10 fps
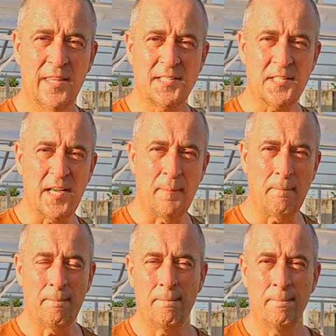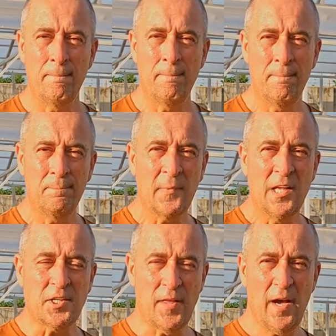This is it.
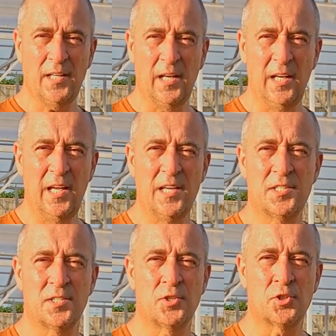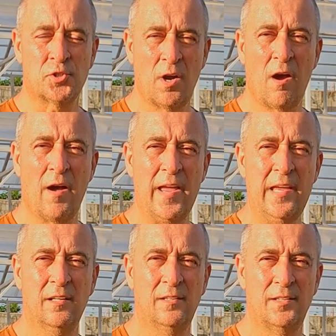So the idea is to
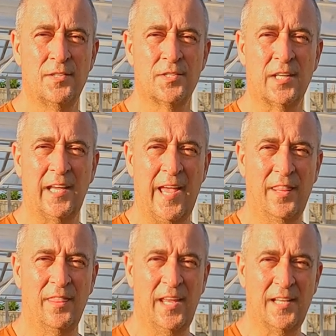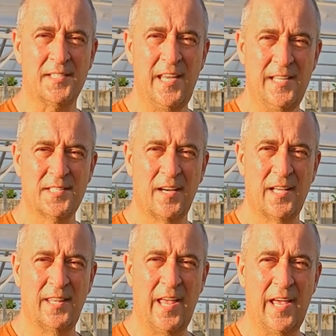try to get things
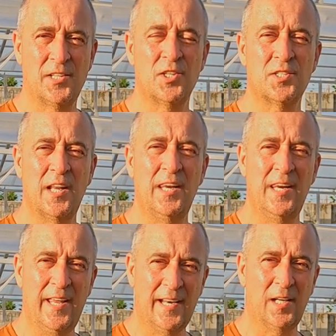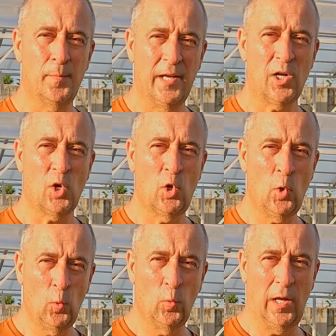inside there just a little bit
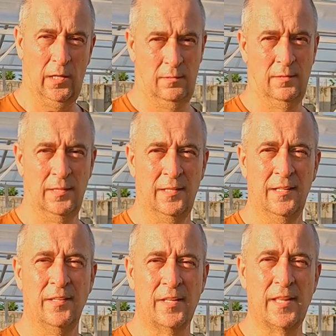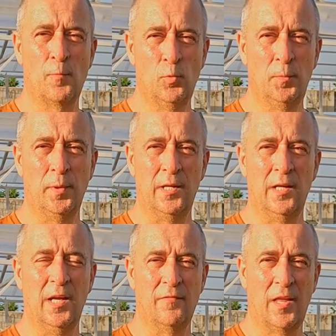cooler than they would
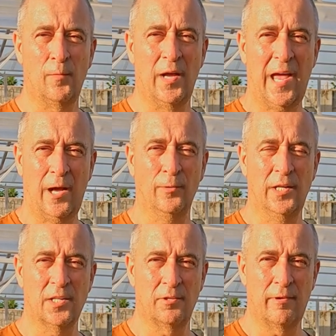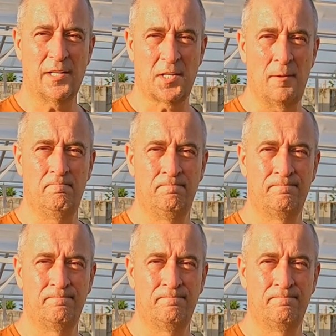be if they were out in the direct sun.